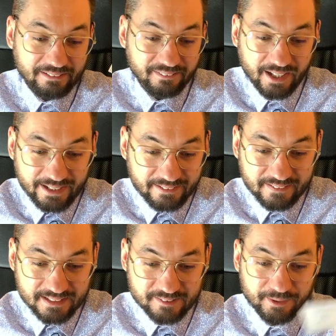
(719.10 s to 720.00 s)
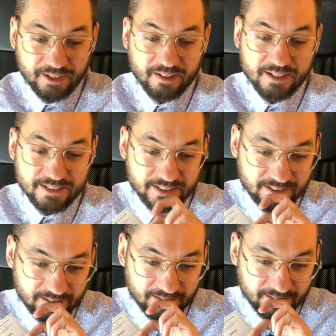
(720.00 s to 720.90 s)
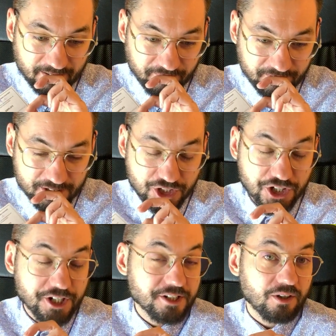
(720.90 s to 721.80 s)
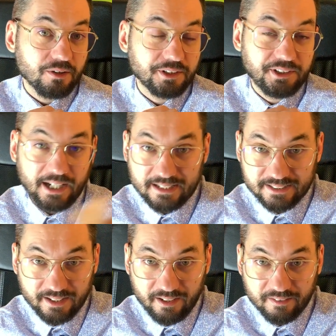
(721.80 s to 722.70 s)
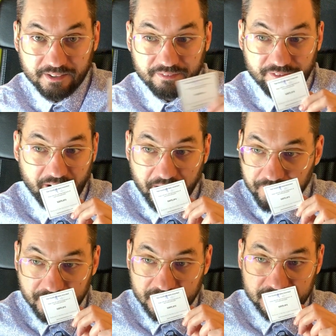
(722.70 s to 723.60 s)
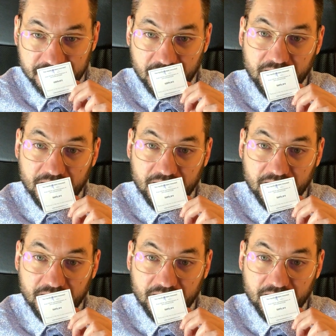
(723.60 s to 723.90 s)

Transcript: like this because of the sheer audacity of the fragrance,